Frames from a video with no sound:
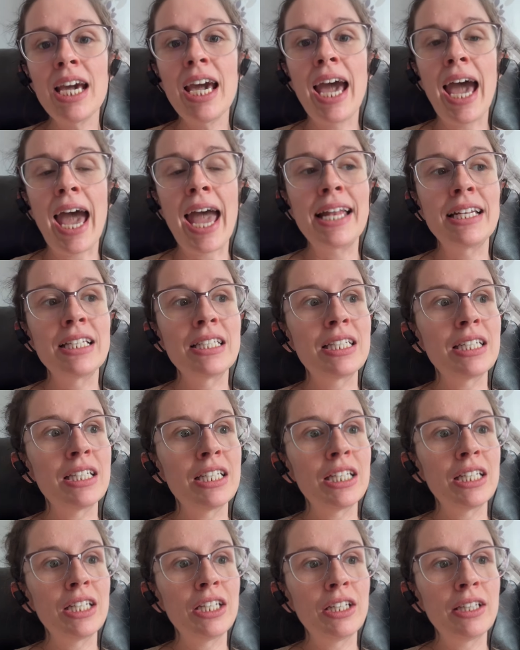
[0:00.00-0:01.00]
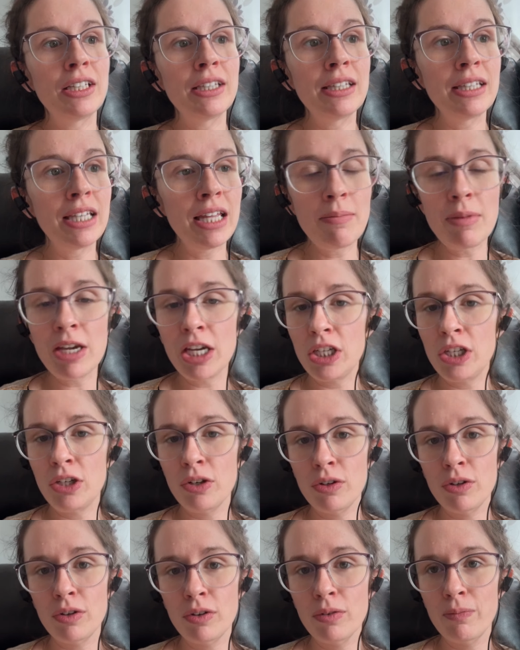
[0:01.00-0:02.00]
and limit
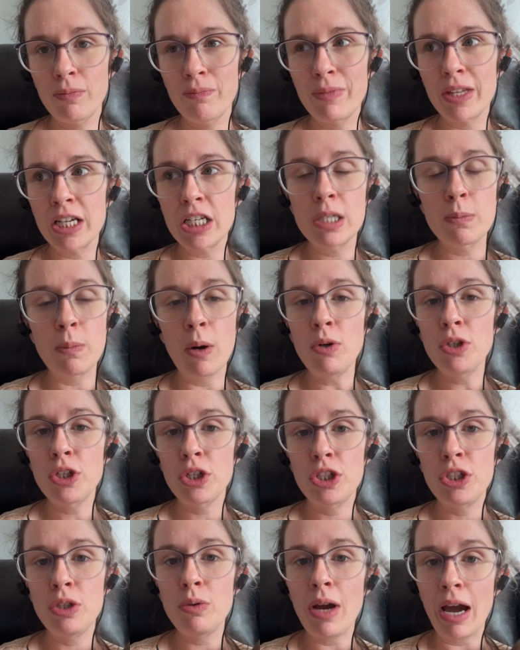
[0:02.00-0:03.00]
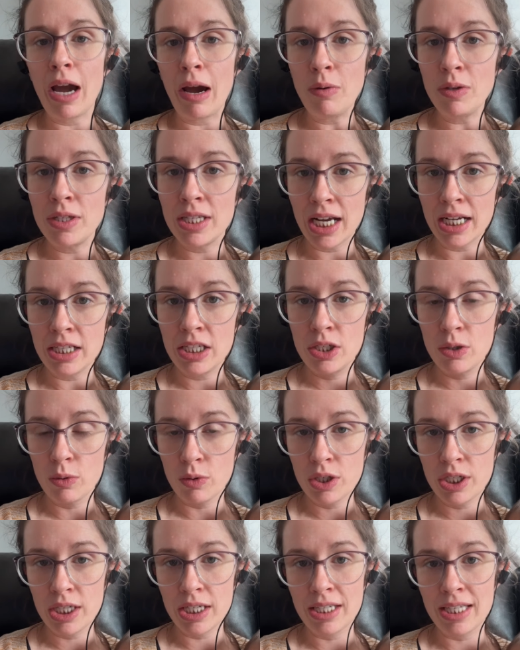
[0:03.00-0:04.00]
your exposure to outside
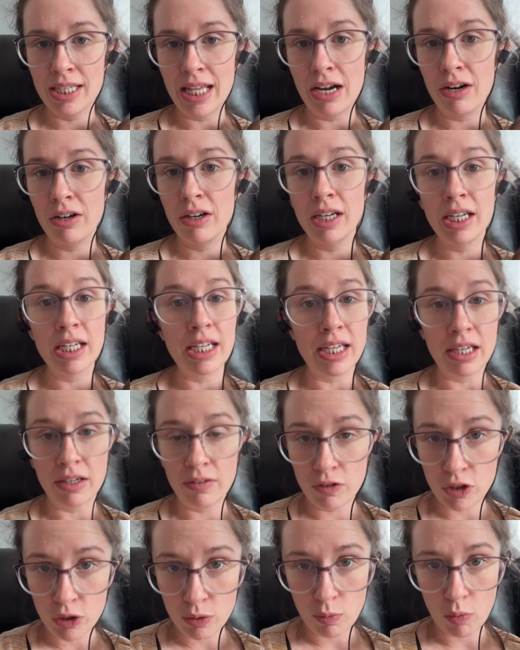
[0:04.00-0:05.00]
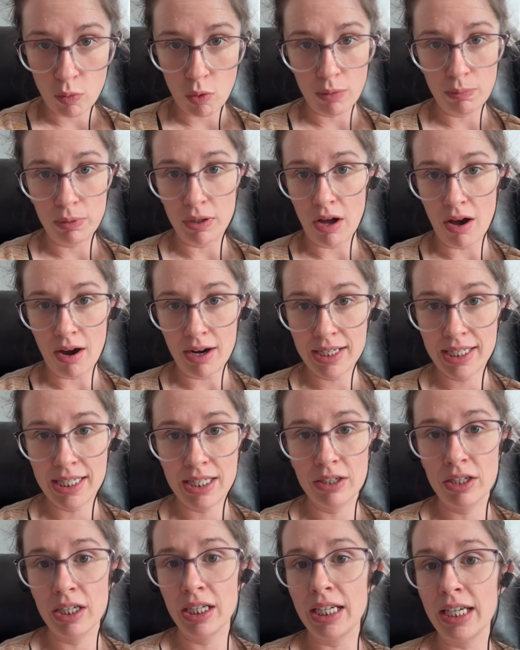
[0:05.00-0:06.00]
sources that are going to give you more blocks.
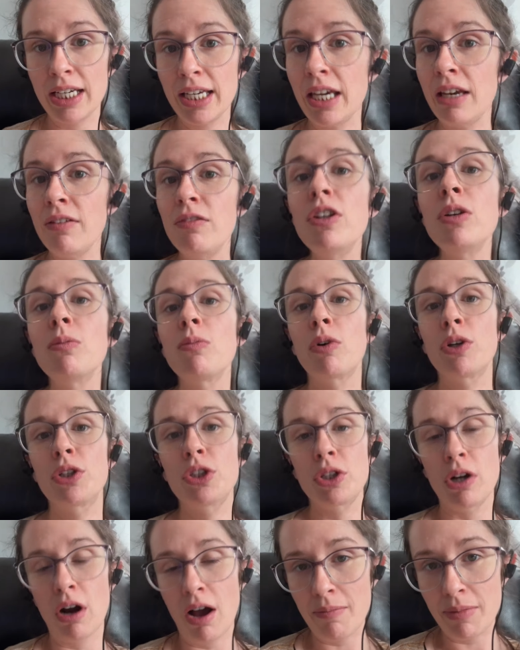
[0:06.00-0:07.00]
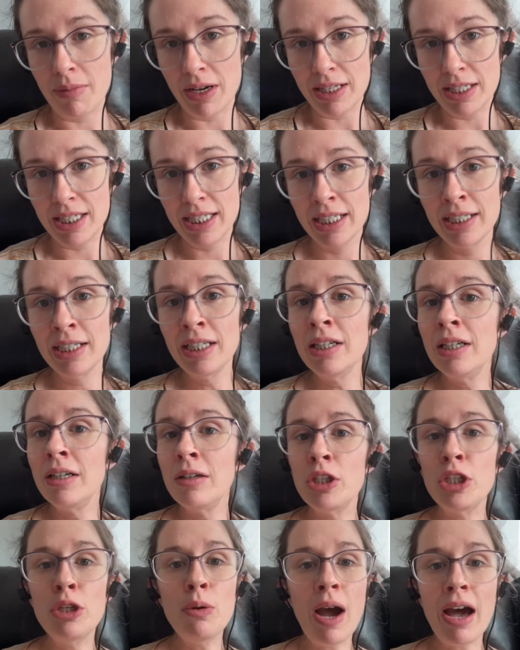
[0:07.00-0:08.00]
They're going to give you more traumas.
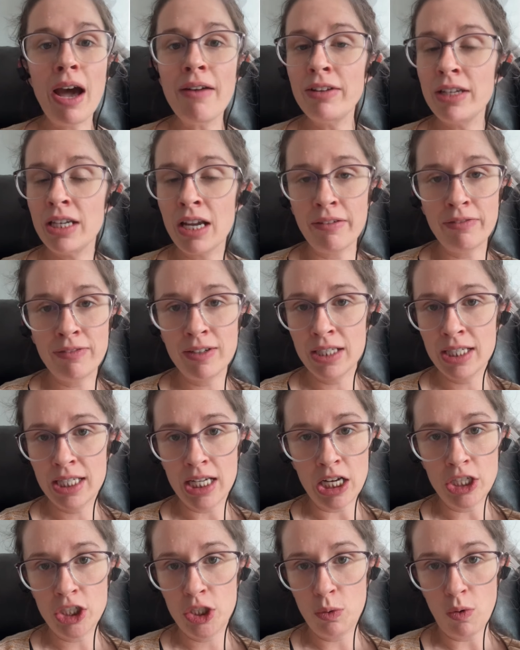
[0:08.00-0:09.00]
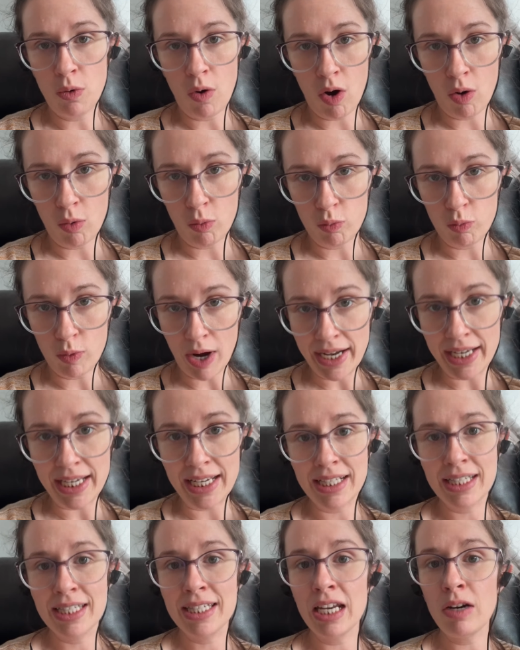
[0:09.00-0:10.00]
You have enough inside you already.
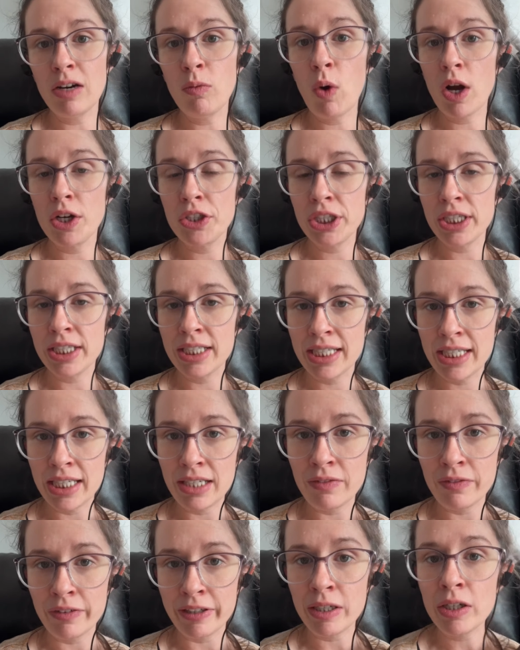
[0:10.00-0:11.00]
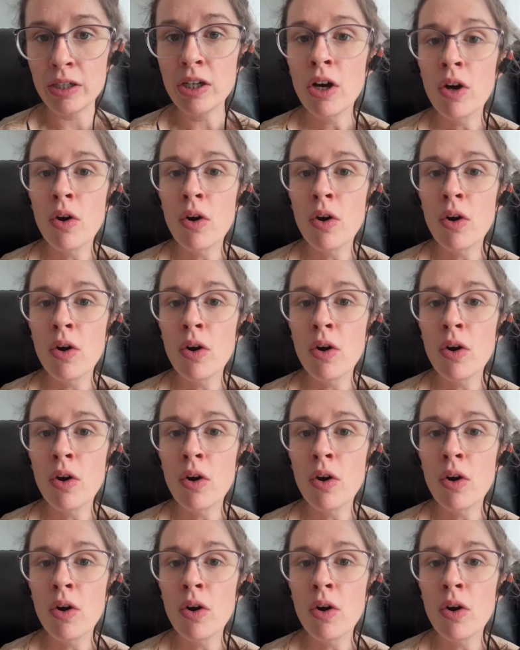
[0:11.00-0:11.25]
Instead of watching TV,